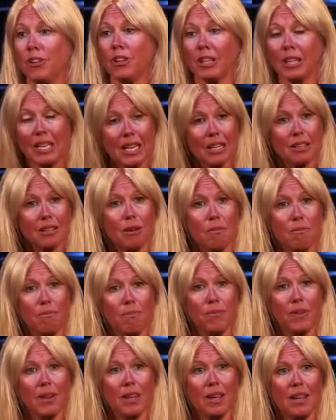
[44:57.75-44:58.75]
for the kingdom,
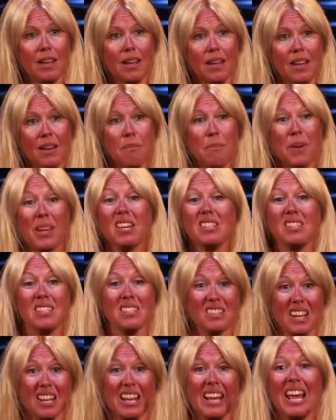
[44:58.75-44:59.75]
because
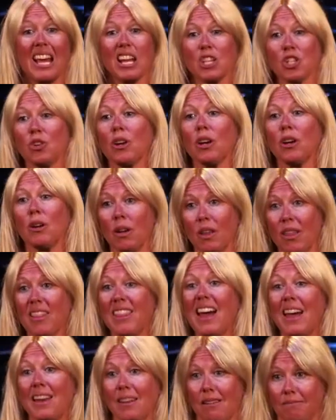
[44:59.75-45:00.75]
he's going to answer it
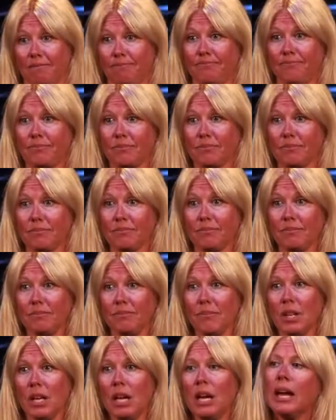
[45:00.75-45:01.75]
then.
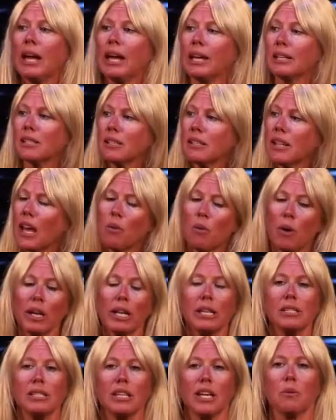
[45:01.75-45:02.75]
Isn't that
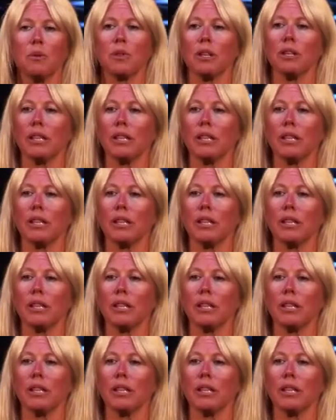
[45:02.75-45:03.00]
what he did